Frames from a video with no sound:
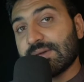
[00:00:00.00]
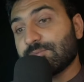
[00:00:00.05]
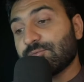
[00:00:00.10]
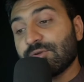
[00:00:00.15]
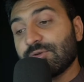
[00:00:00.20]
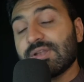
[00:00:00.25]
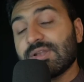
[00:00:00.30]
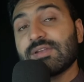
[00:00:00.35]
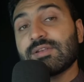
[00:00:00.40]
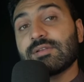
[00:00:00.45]

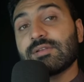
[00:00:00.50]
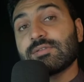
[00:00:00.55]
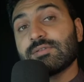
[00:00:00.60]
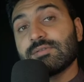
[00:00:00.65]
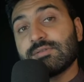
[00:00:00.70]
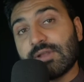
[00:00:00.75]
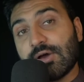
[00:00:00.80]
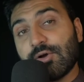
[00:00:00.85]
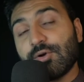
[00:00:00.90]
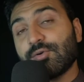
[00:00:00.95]
We
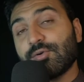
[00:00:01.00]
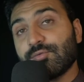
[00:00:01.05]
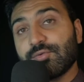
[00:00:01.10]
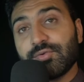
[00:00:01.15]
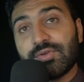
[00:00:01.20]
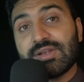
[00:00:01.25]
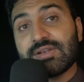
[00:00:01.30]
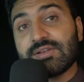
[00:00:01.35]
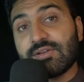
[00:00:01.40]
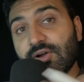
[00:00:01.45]

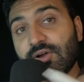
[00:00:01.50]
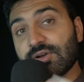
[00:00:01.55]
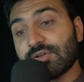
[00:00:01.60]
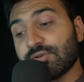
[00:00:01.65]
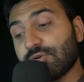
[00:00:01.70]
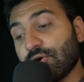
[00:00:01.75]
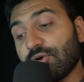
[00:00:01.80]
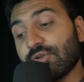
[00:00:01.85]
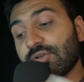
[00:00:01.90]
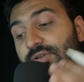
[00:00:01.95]
will not
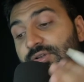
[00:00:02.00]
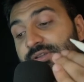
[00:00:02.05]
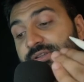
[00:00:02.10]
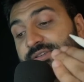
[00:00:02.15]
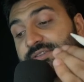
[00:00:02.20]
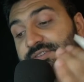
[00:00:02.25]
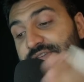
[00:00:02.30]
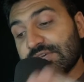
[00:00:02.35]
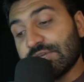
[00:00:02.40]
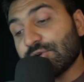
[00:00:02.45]
call
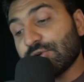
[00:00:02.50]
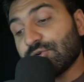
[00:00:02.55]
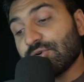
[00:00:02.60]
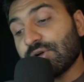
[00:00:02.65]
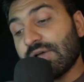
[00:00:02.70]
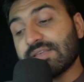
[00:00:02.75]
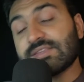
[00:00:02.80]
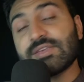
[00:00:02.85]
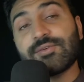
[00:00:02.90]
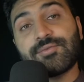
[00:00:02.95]
0
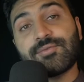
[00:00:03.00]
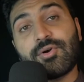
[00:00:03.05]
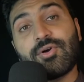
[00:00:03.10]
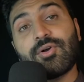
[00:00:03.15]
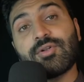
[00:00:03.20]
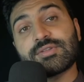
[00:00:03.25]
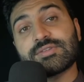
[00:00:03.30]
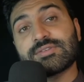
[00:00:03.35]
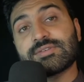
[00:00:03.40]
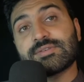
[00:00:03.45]
as a
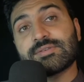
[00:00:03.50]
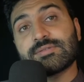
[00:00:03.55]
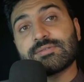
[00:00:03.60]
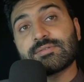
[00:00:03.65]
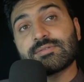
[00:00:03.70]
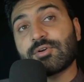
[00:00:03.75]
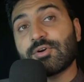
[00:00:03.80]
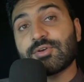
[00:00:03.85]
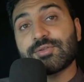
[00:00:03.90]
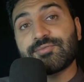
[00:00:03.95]
false,
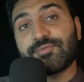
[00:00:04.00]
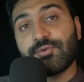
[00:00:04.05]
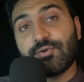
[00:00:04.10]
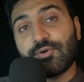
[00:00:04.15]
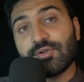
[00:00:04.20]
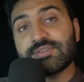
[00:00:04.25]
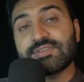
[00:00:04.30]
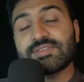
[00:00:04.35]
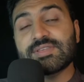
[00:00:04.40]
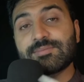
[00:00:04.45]
because
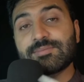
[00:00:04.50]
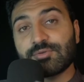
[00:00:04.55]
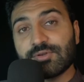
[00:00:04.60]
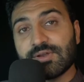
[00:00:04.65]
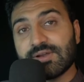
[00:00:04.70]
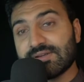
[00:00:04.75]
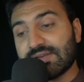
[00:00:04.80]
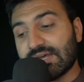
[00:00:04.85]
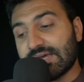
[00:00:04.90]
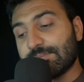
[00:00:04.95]
false is a
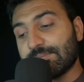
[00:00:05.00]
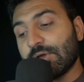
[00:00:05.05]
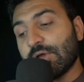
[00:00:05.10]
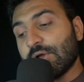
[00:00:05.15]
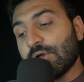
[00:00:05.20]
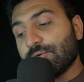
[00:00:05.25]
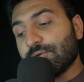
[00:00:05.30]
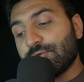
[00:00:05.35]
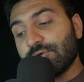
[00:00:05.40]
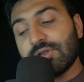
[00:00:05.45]
boolean type.
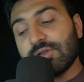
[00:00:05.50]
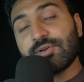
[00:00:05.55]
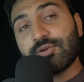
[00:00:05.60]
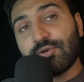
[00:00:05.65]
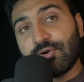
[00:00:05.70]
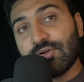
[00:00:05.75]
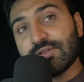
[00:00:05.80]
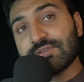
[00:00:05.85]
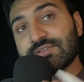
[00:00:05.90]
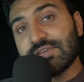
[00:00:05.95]
We will
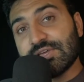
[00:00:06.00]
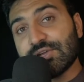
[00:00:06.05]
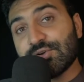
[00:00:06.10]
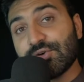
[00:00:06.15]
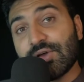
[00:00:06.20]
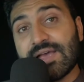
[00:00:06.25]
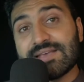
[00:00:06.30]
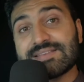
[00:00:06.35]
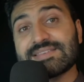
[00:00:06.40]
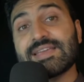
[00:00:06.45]
call 0
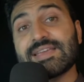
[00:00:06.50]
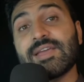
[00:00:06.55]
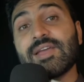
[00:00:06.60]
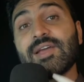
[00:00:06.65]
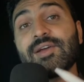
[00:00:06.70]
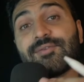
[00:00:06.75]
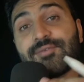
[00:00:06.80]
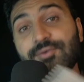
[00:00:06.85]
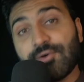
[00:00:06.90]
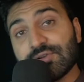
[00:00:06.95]
as a
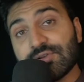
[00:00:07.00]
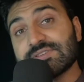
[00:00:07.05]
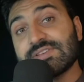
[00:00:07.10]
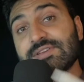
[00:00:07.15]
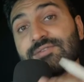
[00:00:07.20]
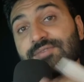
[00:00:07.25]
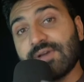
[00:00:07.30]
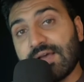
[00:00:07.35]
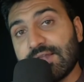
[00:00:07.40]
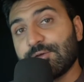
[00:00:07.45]

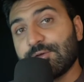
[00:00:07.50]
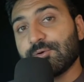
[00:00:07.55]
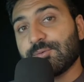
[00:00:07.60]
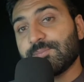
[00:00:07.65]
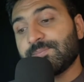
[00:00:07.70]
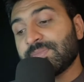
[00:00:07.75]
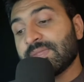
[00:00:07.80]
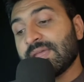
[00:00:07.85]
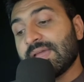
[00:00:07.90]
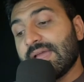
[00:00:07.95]
falsy value,
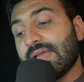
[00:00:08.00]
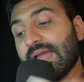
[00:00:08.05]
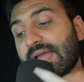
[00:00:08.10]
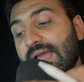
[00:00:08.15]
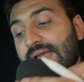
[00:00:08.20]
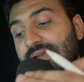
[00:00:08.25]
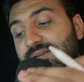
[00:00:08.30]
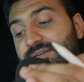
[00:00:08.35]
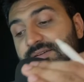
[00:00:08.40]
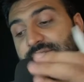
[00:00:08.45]

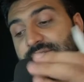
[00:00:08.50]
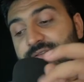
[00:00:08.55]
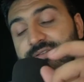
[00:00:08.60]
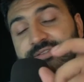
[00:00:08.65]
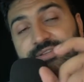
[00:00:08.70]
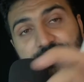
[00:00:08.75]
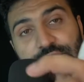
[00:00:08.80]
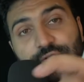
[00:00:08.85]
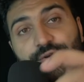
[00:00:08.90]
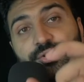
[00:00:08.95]
and
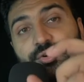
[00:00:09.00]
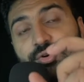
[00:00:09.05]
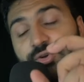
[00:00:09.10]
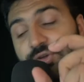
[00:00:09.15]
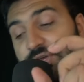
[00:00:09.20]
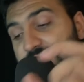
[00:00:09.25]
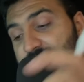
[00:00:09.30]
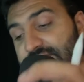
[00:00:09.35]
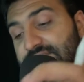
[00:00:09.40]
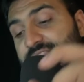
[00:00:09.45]
0
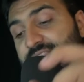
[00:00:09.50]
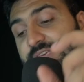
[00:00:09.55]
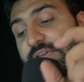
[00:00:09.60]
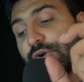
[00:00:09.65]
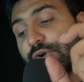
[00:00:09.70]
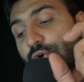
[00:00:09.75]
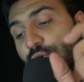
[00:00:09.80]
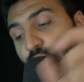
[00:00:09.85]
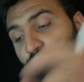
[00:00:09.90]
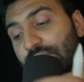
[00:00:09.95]
is the
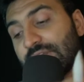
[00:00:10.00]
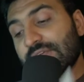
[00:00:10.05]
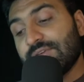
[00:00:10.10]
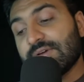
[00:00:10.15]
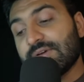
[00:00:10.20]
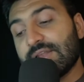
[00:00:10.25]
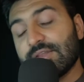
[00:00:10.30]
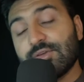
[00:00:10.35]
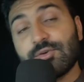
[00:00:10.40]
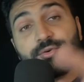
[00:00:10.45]
only
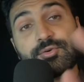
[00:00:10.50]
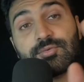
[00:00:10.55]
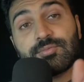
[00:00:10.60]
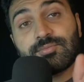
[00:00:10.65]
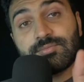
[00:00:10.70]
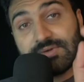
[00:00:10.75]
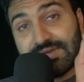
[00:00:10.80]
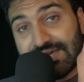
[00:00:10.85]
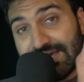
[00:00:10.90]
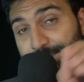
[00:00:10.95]
value.
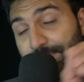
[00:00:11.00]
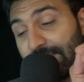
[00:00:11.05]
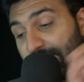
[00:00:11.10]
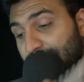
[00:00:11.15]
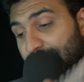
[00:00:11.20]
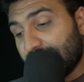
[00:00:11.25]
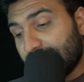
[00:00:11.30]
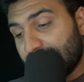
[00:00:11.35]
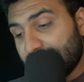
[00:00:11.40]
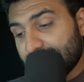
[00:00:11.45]
Keep in
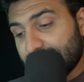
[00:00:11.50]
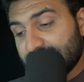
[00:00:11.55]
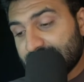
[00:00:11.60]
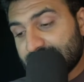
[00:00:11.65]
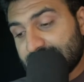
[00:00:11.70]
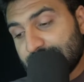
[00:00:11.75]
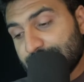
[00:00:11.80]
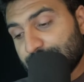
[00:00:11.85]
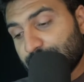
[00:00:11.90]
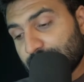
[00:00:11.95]
mind, this
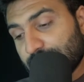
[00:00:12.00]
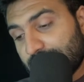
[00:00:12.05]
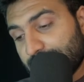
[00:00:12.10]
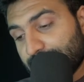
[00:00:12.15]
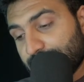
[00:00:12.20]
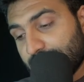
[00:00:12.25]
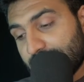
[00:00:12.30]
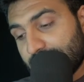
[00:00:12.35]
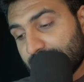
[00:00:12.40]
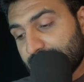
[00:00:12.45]
is important
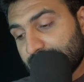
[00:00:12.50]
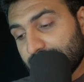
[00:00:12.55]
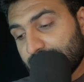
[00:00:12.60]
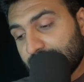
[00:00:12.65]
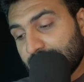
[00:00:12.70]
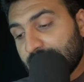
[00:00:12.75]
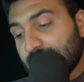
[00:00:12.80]
point.